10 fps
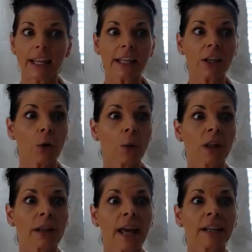You know, a
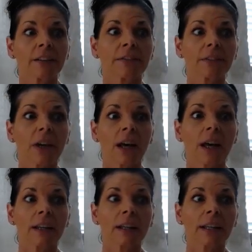lot of,
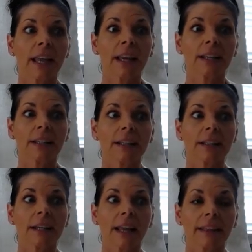again,
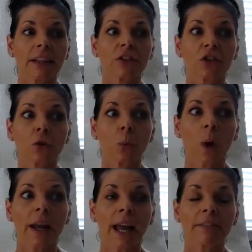I think too
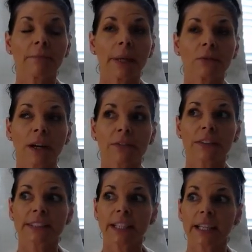why I've been
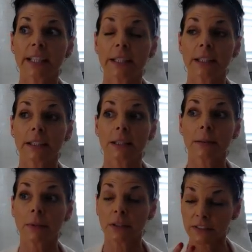referencing
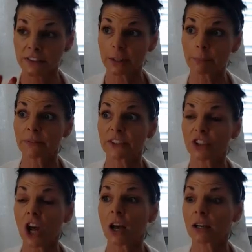the slip of a
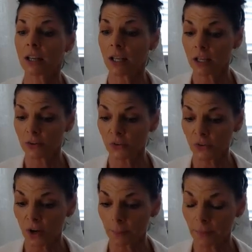tongue
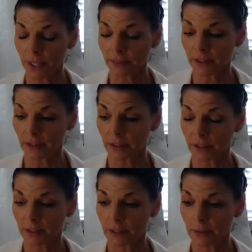from the
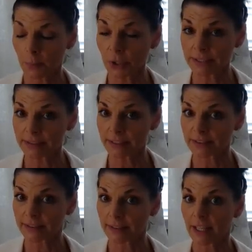
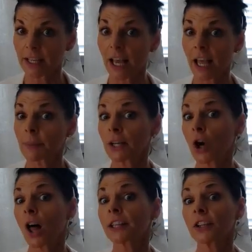priestess. I've been
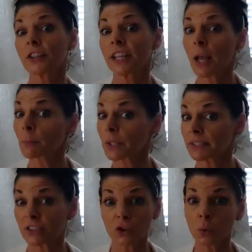calling her the
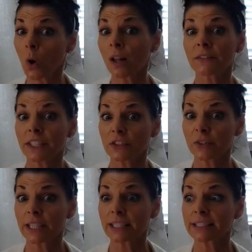Empress through all of these
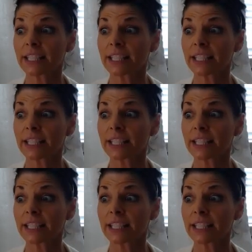readings.